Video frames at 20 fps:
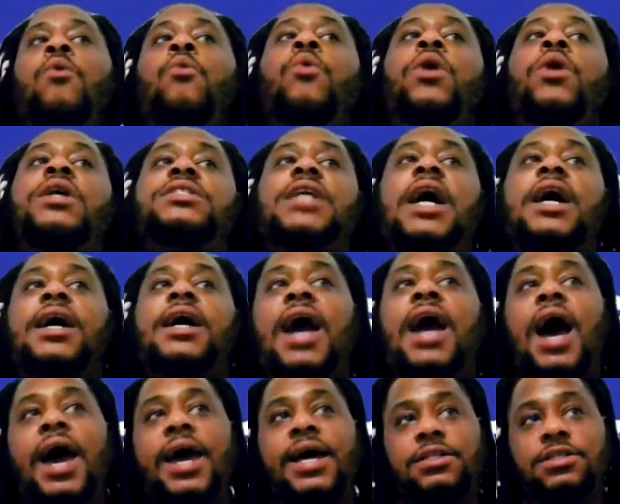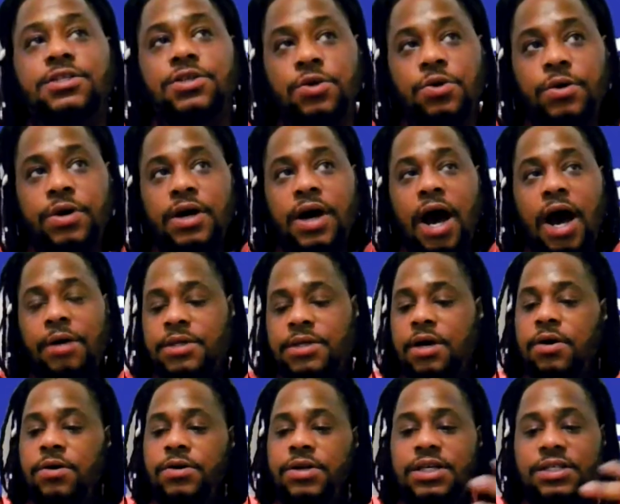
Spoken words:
once I got into it, I was like, oh,